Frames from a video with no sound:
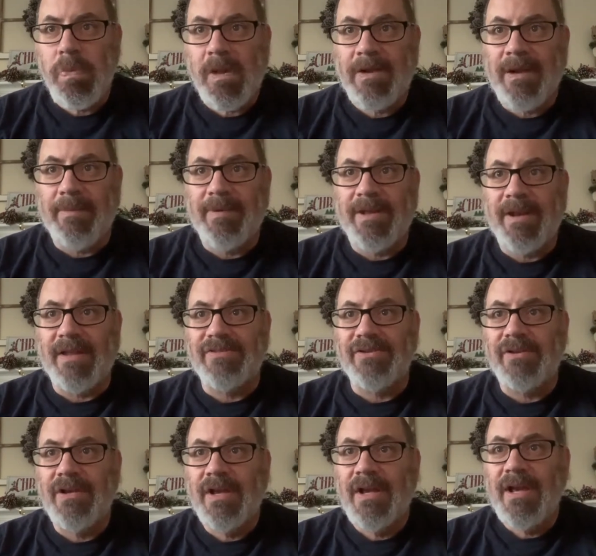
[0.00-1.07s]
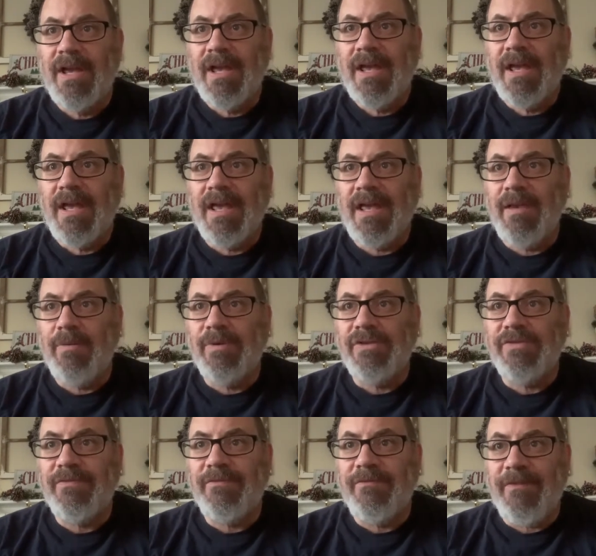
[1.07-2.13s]
Nebuchadnezzar, he
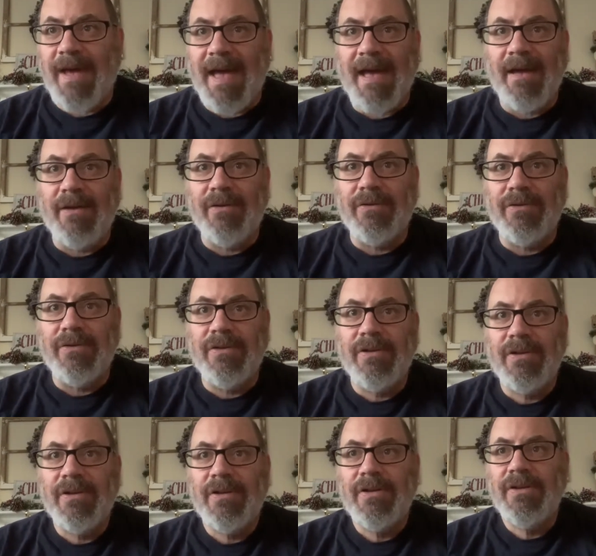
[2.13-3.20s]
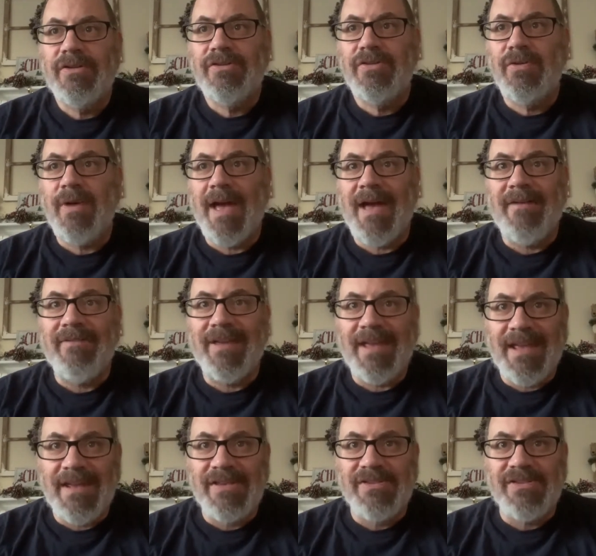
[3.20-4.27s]
was found to have
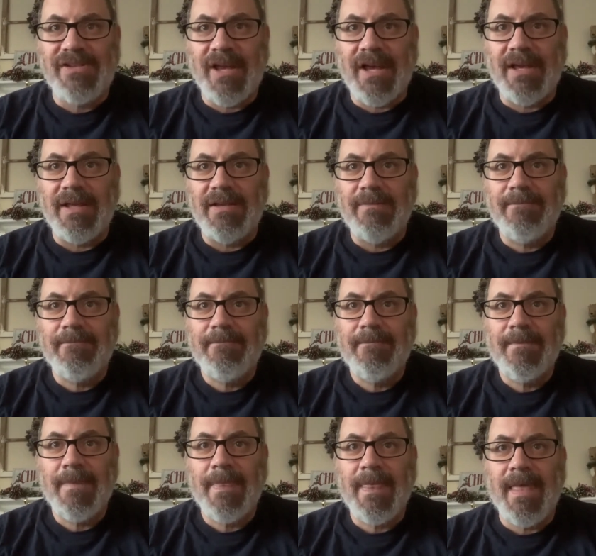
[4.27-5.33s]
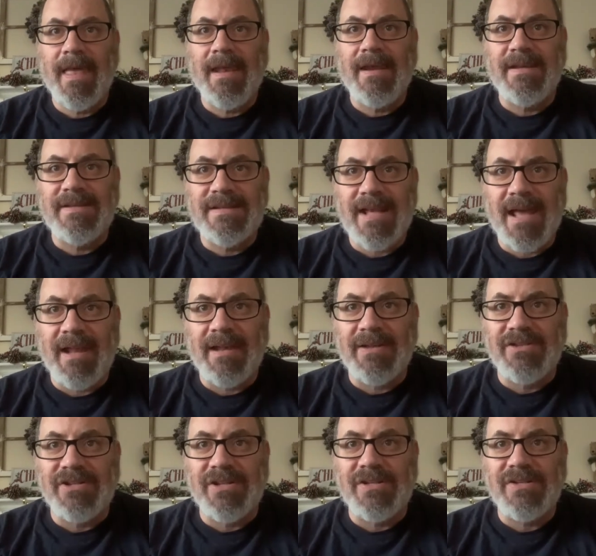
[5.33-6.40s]
insight and
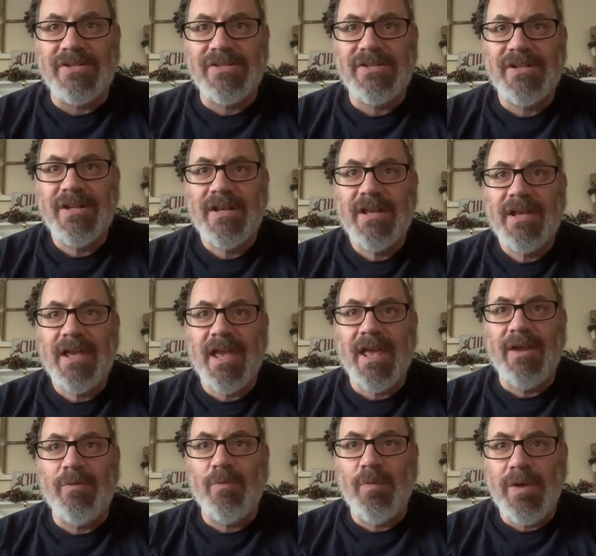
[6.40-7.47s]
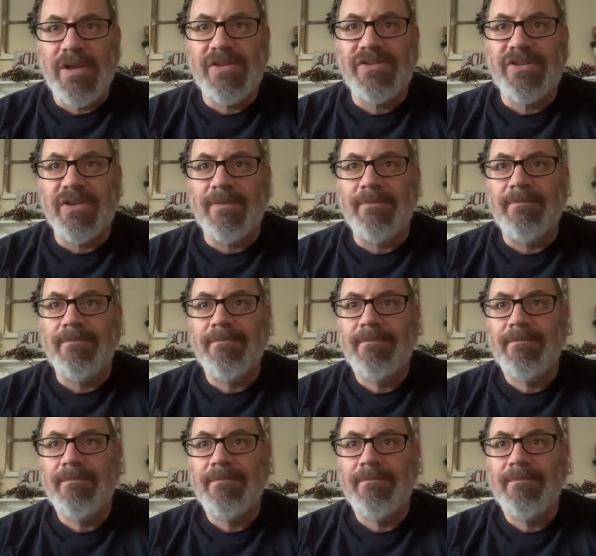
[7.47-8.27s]
intelligence and wisdom